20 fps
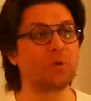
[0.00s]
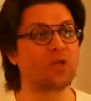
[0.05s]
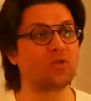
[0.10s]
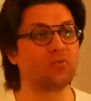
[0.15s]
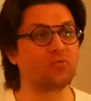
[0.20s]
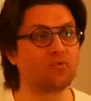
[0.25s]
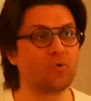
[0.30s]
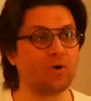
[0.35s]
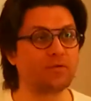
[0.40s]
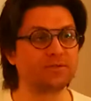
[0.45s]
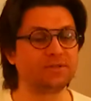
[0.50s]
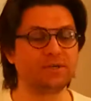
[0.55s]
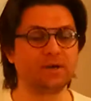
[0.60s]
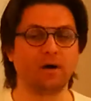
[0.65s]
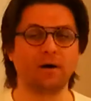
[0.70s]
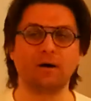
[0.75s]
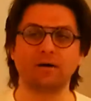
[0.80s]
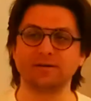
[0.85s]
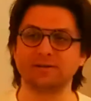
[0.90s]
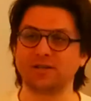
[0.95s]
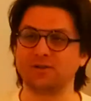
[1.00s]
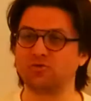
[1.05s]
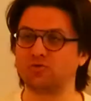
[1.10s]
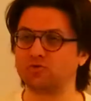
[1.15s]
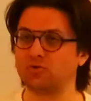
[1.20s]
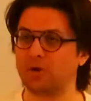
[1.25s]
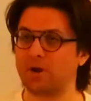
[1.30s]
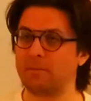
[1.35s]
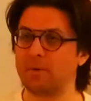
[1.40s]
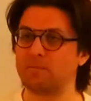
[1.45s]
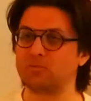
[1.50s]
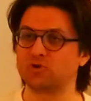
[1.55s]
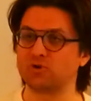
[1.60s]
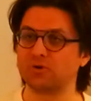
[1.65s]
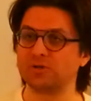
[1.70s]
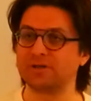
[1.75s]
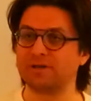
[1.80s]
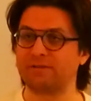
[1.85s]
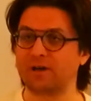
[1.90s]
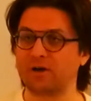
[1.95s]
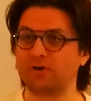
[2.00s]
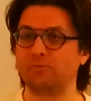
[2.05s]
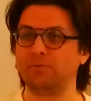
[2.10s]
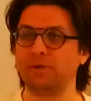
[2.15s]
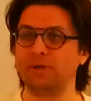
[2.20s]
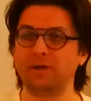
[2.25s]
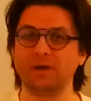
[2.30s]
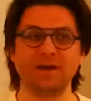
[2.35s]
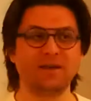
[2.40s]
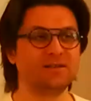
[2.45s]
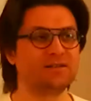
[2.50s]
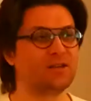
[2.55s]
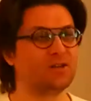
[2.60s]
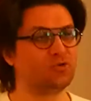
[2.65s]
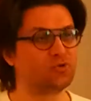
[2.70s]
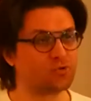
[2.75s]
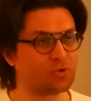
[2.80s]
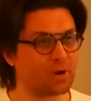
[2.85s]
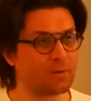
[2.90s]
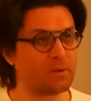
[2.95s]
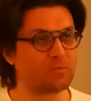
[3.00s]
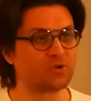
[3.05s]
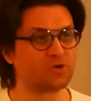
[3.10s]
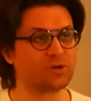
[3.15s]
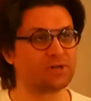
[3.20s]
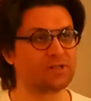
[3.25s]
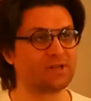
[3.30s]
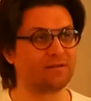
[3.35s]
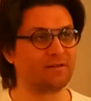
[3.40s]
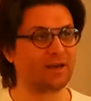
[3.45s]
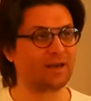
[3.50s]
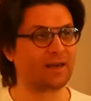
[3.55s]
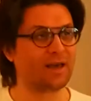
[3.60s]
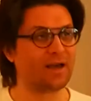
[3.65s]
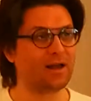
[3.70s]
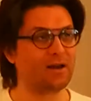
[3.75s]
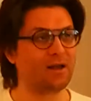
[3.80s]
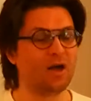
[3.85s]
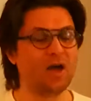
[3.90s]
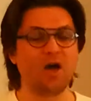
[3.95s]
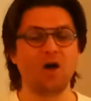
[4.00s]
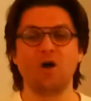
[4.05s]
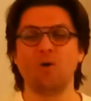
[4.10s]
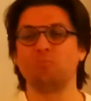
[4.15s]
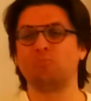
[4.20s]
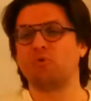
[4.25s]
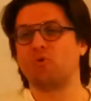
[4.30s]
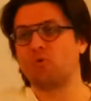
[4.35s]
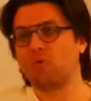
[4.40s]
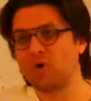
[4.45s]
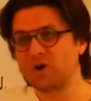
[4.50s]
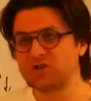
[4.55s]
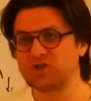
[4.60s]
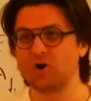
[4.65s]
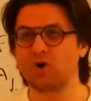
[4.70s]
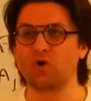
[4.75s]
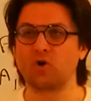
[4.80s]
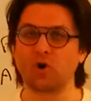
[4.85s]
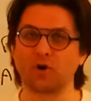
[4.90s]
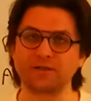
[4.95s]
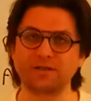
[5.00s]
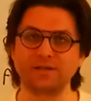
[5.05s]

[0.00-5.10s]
the situations that are happening in your life, the relationships you have with the others.